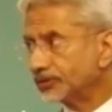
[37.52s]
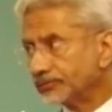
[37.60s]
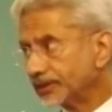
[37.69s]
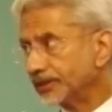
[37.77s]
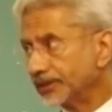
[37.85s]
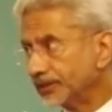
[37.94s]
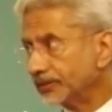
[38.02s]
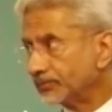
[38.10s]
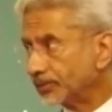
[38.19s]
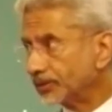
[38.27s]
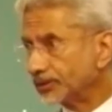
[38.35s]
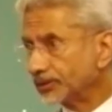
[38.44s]
Canada
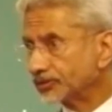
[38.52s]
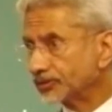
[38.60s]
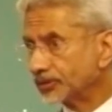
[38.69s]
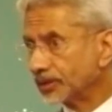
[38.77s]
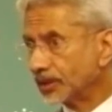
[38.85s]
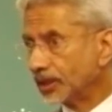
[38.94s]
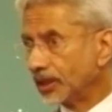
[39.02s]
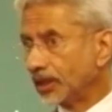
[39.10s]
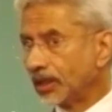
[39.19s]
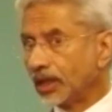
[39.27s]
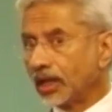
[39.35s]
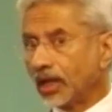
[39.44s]
for allowing organized
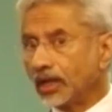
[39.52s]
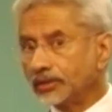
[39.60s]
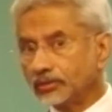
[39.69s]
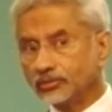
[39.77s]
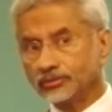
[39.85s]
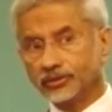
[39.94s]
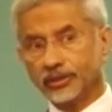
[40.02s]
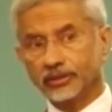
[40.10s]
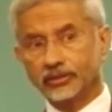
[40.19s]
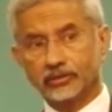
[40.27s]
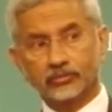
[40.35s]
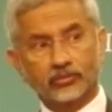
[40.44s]
crime and drug
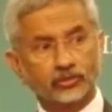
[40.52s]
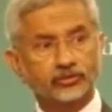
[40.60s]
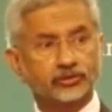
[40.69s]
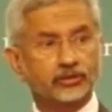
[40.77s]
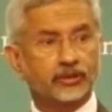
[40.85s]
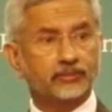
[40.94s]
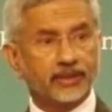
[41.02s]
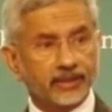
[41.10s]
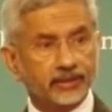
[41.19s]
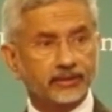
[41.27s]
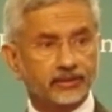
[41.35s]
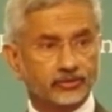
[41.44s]
trafficking to
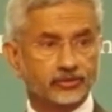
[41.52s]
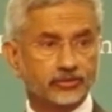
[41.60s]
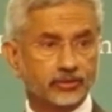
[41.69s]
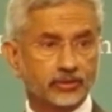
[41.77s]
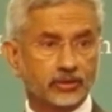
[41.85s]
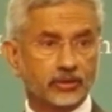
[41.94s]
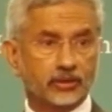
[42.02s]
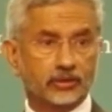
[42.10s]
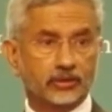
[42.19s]
flourish on its soil.